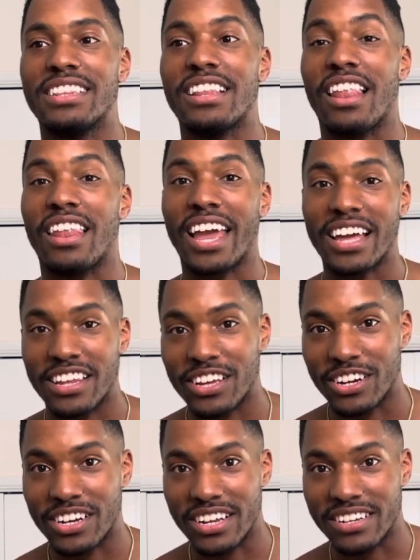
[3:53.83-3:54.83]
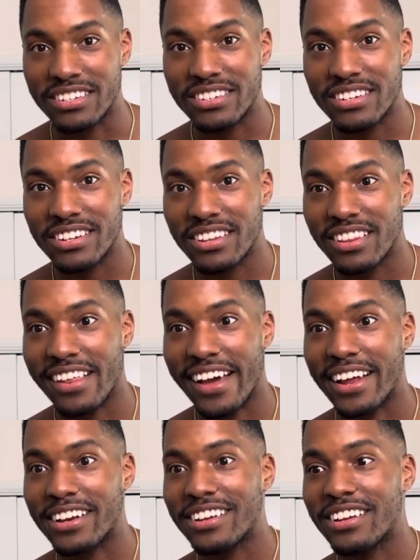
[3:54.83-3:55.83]
the likelihood is
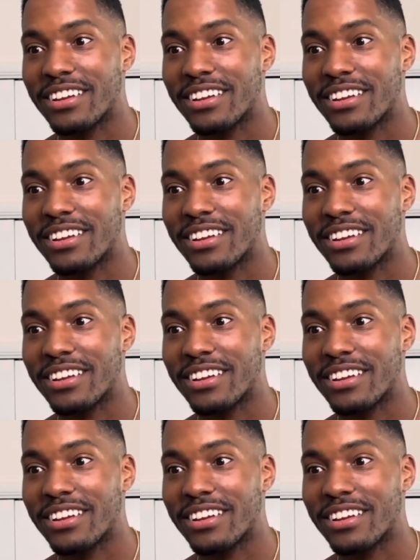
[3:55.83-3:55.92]
that